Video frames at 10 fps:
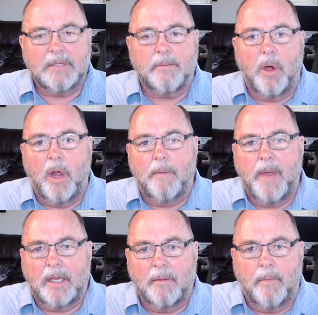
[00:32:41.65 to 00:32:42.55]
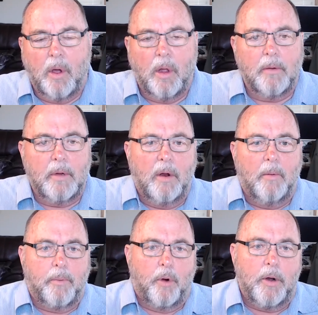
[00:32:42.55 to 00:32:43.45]
them all and make them all,
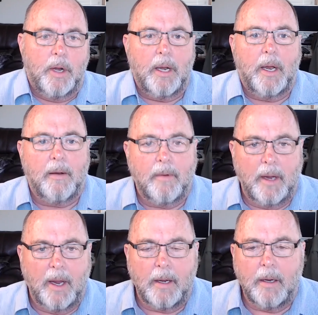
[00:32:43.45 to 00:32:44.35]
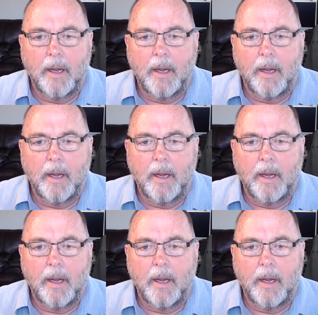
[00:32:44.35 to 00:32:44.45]
pertinent, and